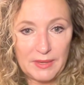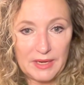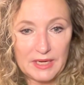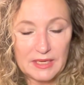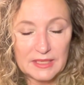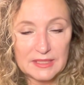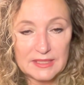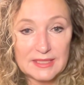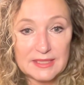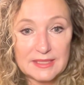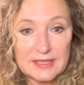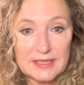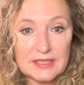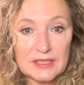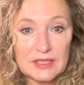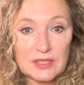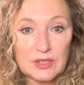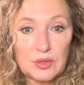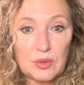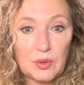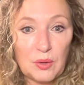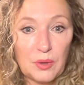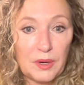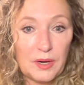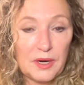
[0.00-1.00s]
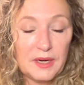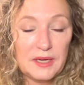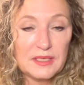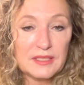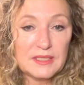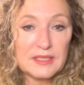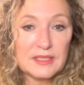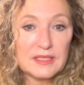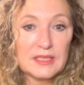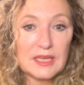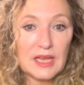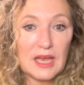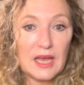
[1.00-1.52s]
because this is a
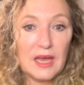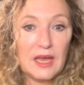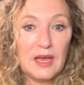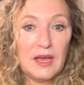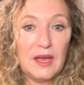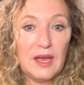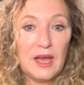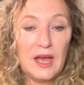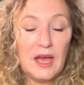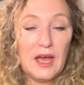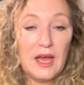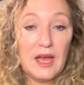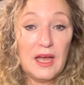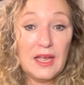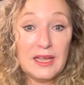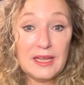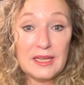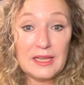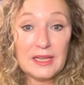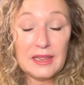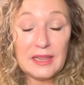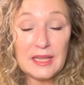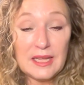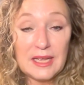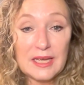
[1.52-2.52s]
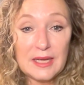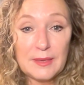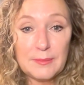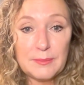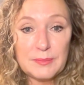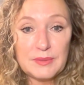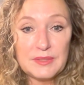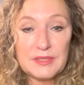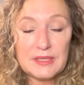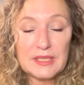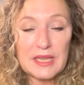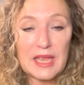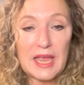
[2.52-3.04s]
Taurus uh,
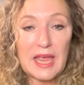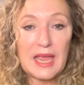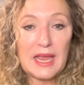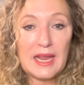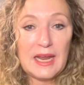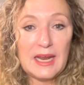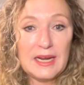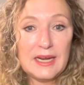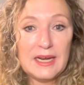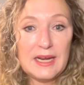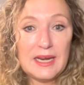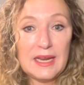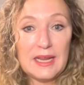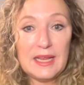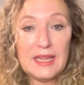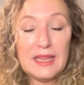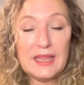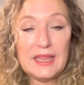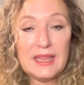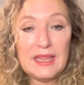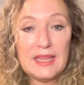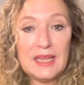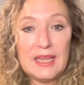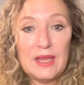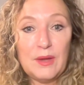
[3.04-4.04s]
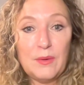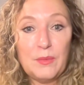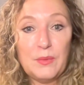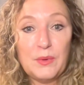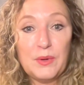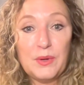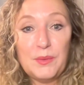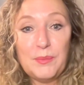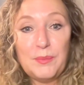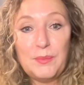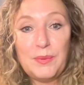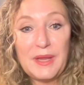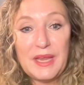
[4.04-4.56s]
eclipse and it
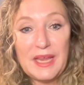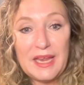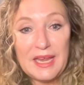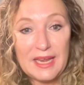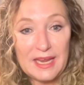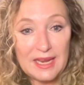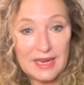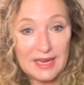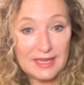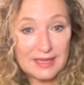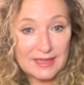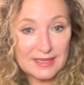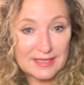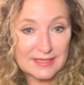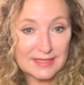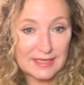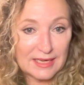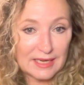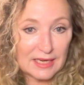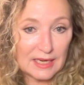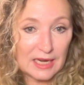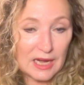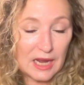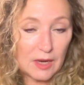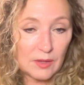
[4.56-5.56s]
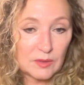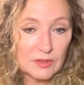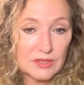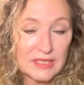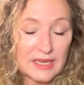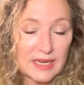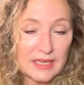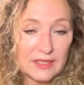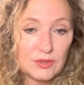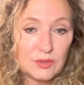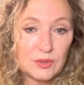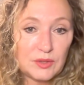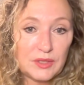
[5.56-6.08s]
would be the second house
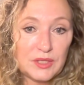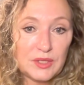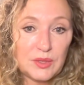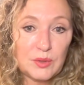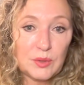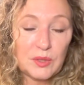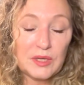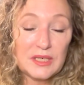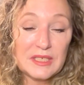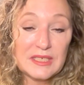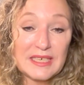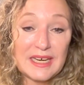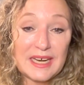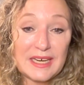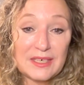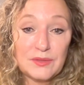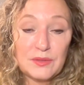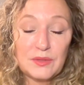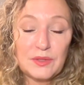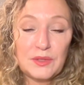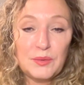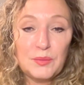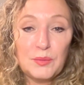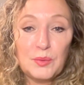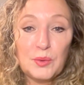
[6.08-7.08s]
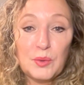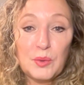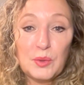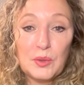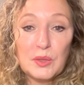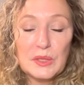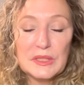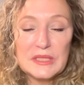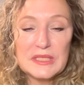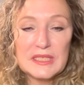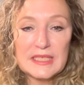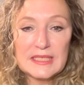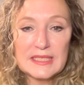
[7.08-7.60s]
naturally. Taurus naturally
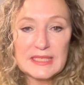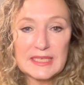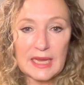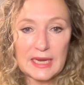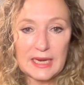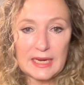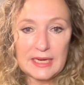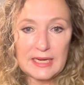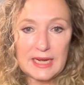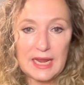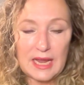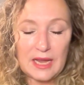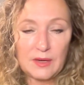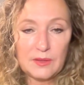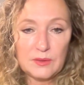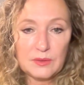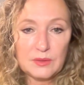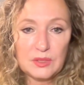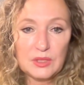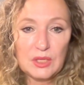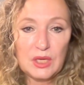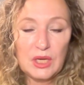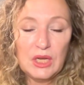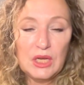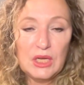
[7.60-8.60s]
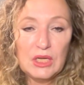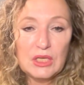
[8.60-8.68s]
rules the second house.